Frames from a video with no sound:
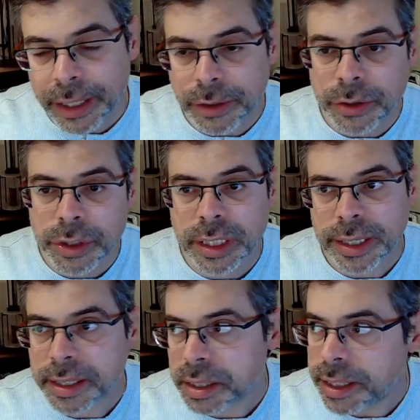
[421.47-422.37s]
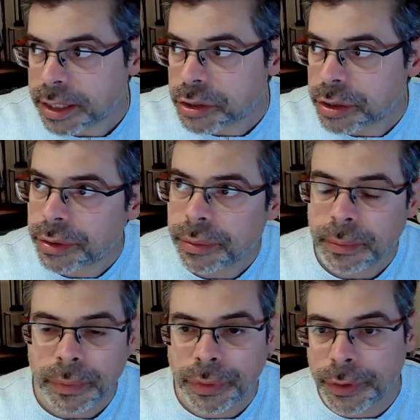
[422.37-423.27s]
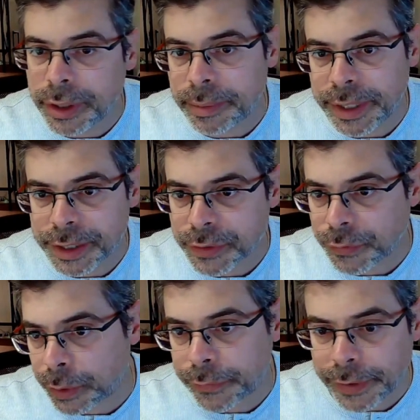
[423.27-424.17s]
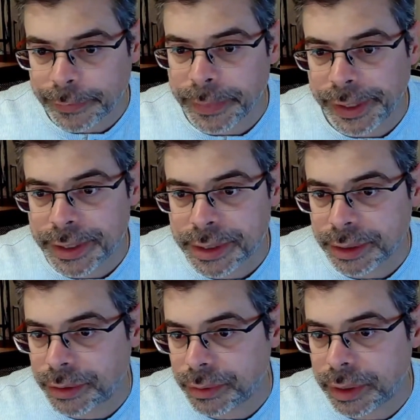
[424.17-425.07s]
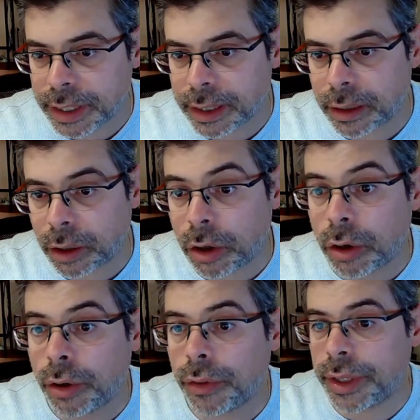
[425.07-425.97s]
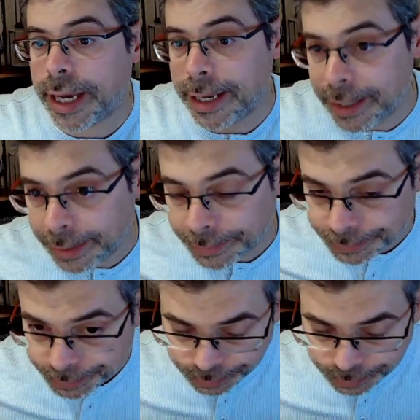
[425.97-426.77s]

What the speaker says: It usually takes an extra 30 minutes to 45 minutes to do all the editing.